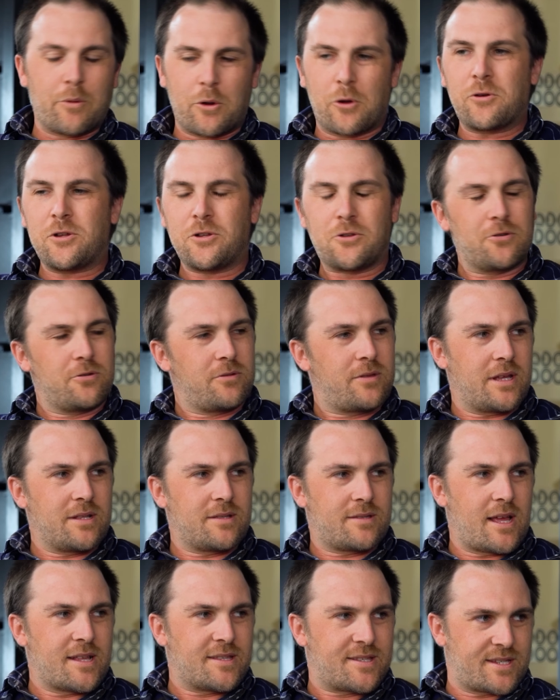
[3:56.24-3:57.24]
we already knew
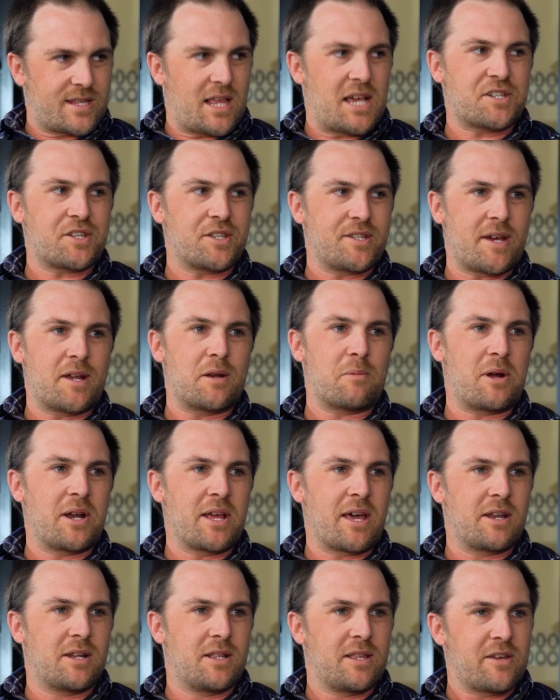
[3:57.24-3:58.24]
they'd slashed a ton of money
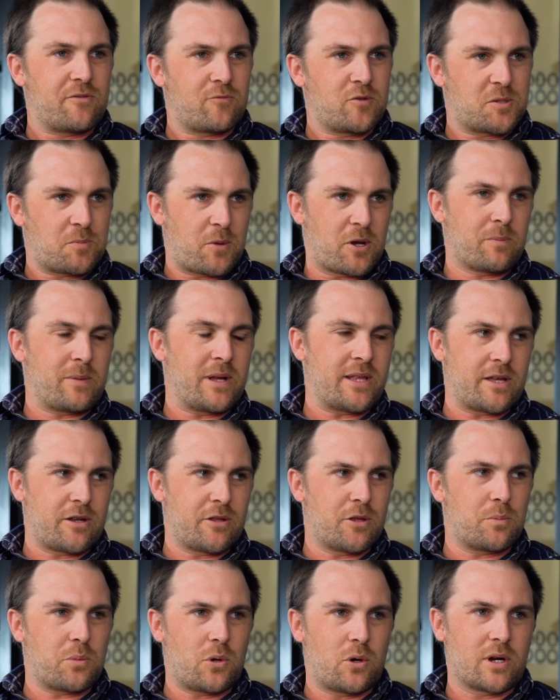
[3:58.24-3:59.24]
out of Leaf. We spoke about that on
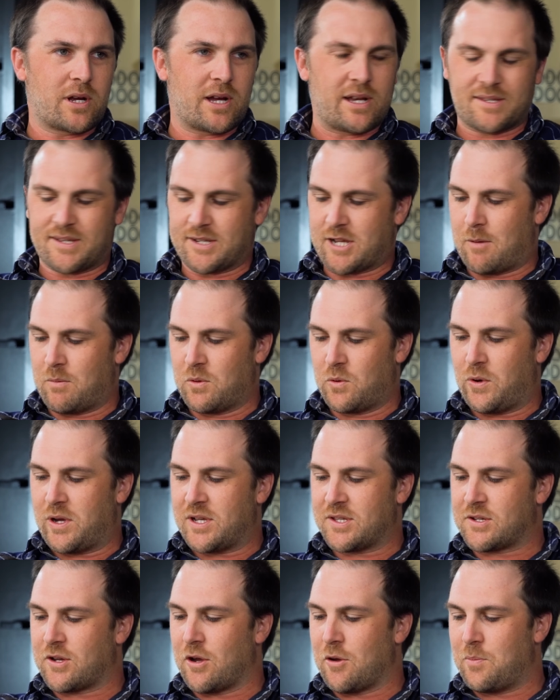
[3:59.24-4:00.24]
the podcast a couple of
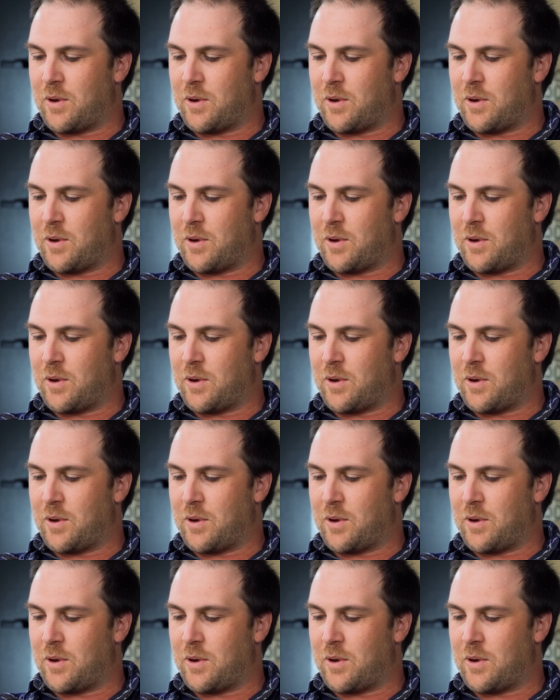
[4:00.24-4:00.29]
weeks ago.